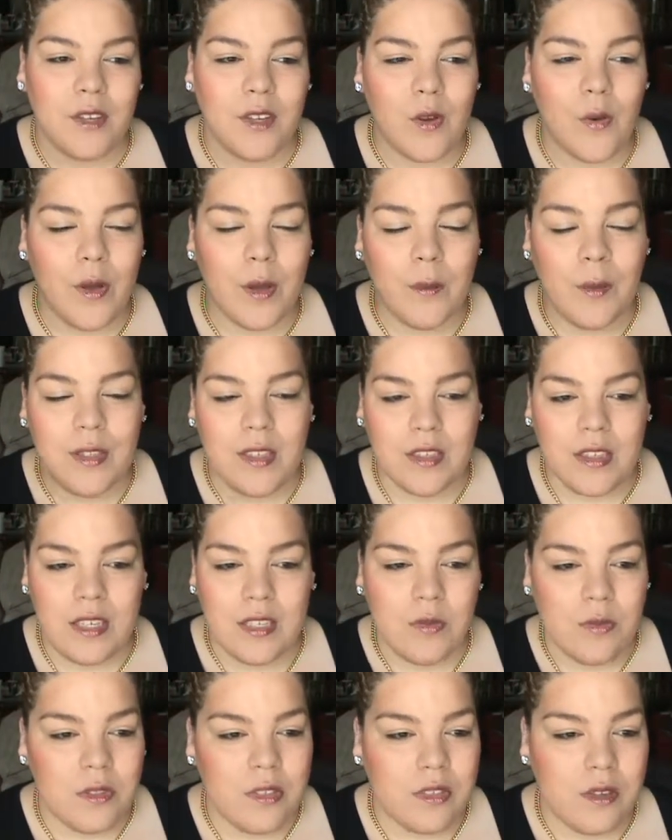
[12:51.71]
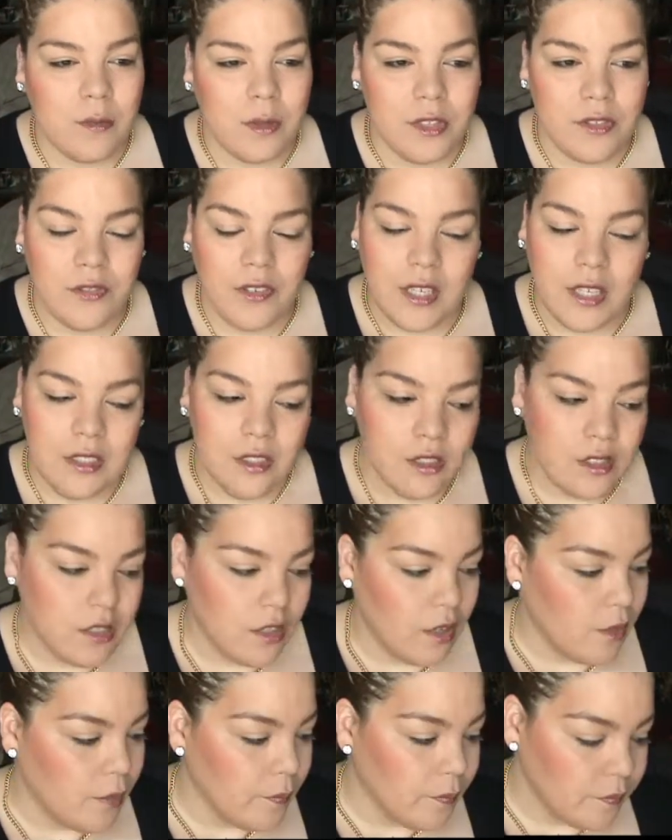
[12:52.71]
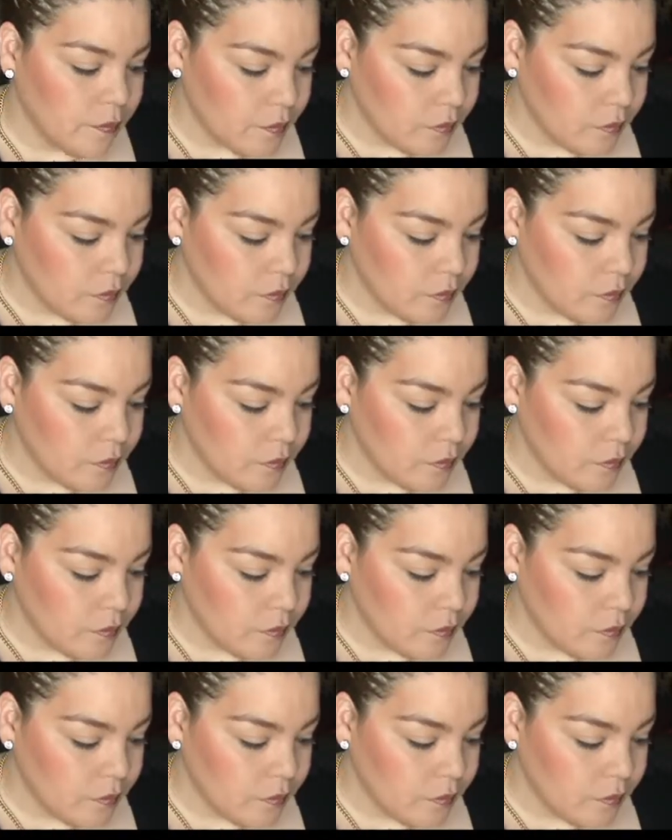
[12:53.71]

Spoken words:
going with Elise was so much fun. So